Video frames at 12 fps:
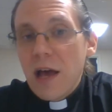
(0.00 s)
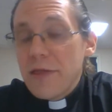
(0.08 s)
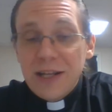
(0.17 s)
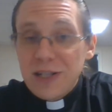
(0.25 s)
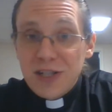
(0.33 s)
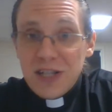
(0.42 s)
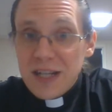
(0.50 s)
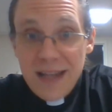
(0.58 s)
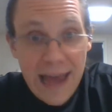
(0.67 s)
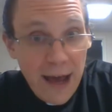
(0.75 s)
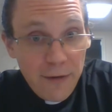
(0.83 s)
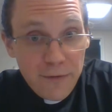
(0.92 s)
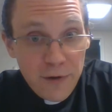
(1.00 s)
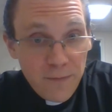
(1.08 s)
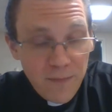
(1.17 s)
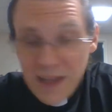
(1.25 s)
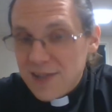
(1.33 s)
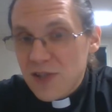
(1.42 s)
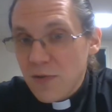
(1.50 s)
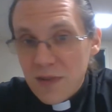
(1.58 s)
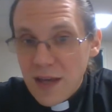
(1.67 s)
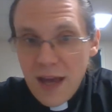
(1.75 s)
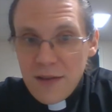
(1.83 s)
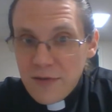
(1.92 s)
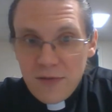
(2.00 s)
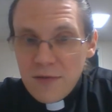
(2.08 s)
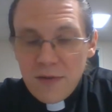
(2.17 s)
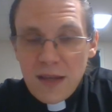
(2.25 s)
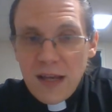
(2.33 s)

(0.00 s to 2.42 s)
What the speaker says: They just didn't have to. And